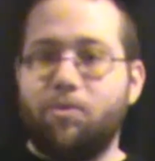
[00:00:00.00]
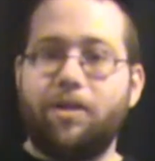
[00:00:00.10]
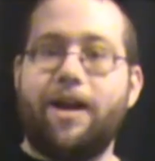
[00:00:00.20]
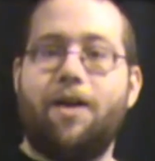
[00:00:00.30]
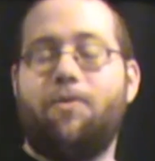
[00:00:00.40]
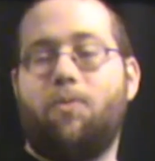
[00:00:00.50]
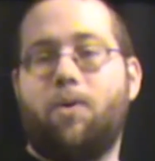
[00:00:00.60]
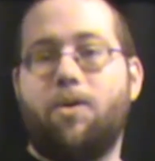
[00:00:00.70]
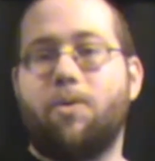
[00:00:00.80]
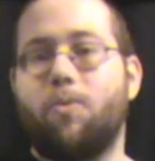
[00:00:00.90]
me really have to
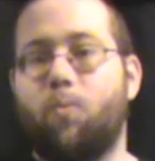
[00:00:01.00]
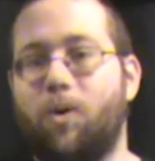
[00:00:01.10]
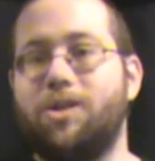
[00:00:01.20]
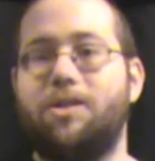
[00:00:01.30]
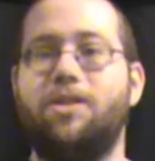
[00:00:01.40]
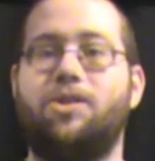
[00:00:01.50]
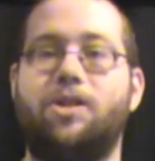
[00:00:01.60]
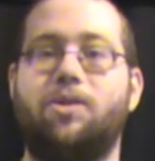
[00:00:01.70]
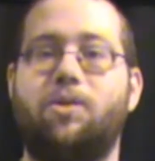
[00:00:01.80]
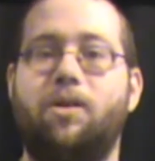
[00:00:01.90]
wonder, what's the
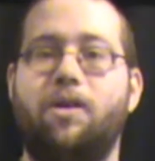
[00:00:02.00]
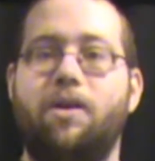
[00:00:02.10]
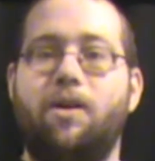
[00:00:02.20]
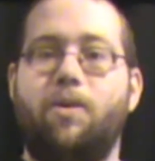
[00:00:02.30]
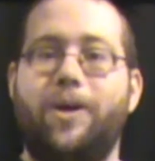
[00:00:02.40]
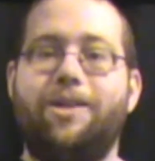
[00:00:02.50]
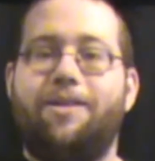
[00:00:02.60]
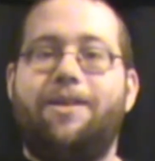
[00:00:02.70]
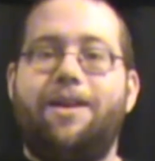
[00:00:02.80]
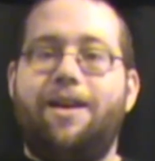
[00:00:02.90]
deal
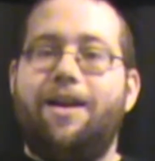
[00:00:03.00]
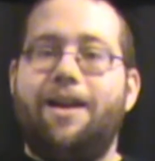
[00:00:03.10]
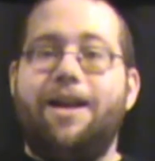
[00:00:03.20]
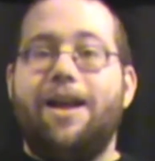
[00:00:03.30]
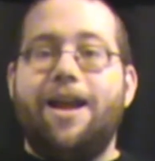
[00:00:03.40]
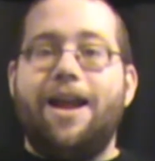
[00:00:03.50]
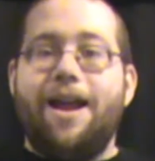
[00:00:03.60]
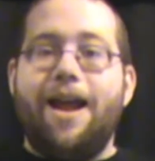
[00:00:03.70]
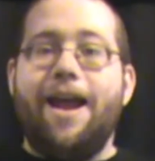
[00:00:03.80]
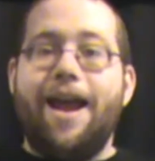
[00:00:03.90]
with
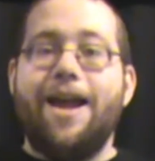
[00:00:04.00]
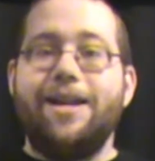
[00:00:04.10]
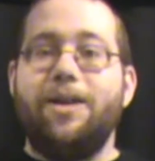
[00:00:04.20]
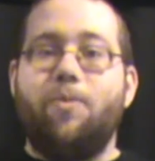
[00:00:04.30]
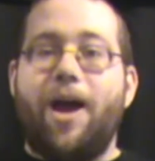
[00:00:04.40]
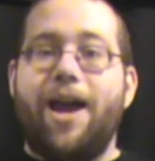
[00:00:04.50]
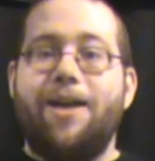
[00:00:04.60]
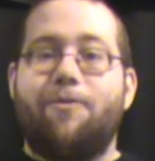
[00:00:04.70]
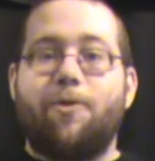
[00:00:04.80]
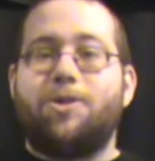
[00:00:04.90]

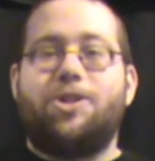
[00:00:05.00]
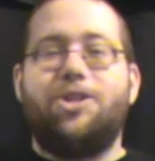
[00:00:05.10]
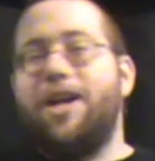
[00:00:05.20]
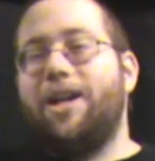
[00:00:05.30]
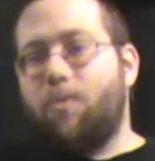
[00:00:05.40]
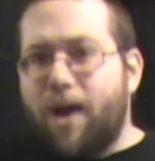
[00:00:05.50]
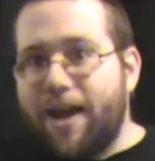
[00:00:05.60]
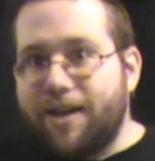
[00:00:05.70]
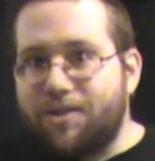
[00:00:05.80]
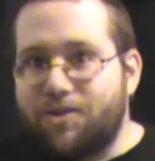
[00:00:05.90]
anyway versus
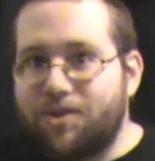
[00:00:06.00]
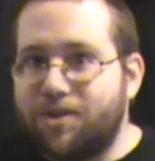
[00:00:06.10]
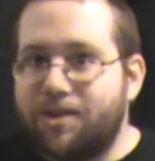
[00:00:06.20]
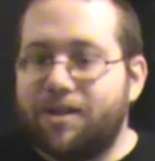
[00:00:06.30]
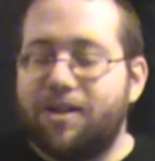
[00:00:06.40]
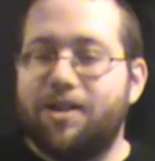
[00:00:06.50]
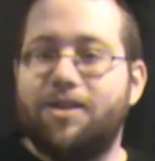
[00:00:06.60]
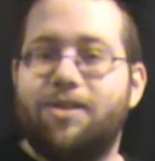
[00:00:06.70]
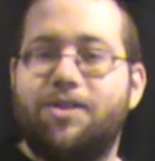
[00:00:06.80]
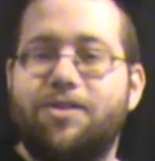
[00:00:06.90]
anyways?
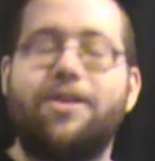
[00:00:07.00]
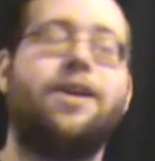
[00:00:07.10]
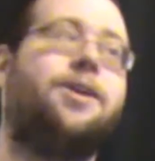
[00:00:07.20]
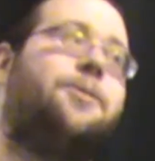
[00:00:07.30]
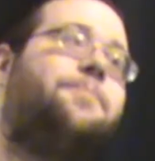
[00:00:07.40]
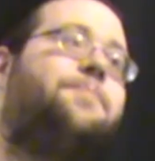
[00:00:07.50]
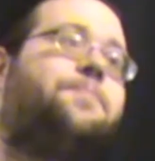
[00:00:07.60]
It's like,